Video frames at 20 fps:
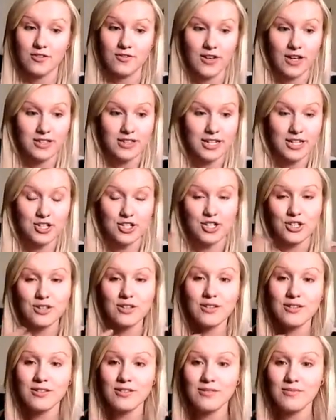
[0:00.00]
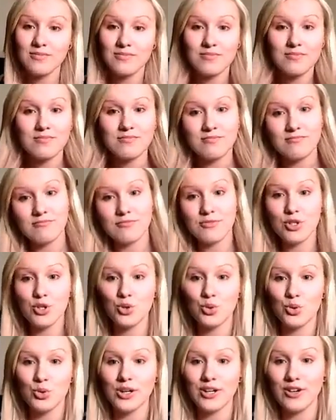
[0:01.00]
foundation
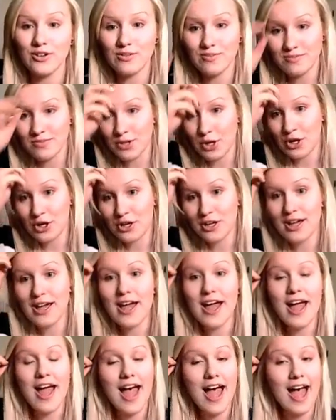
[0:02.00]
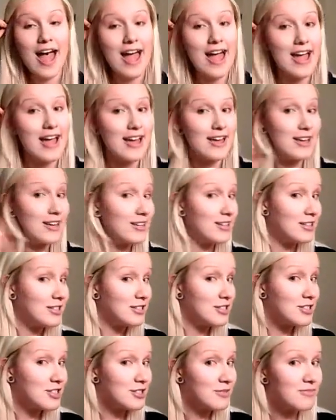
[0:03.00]
tutorial look,
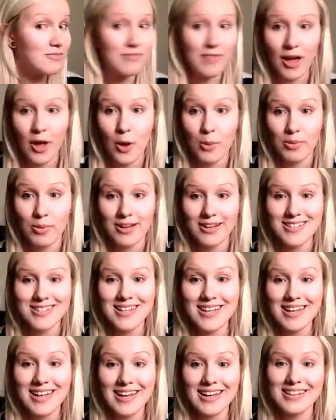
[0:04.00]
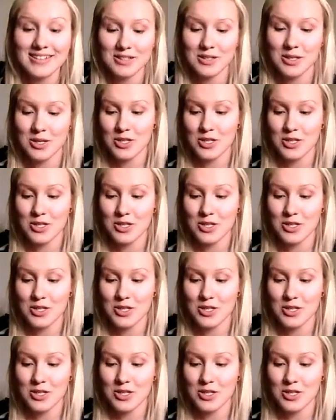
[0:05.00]
and I hope you guys like it.